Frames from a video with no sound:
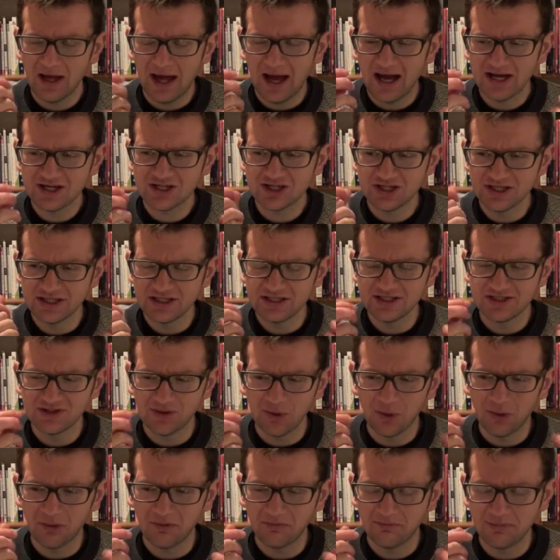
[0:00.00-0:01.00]
ashy
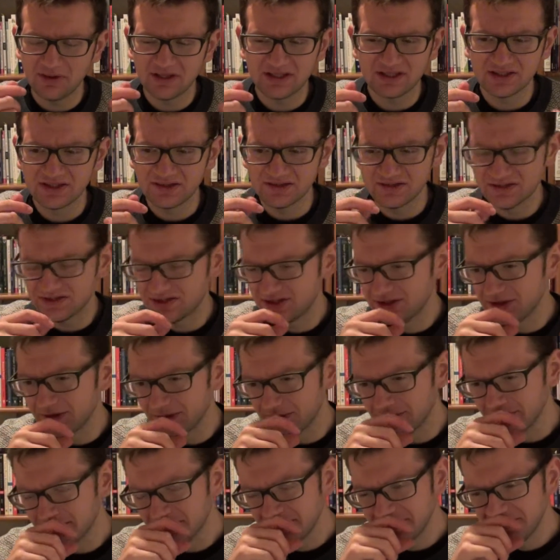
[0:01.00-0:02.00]
sort of bitterness
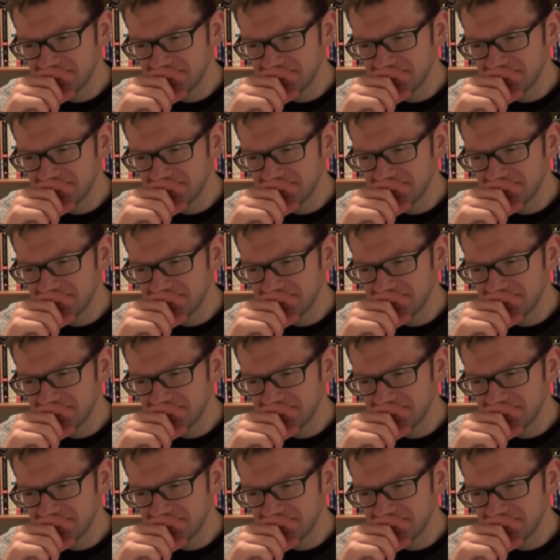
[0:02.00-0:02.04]
too.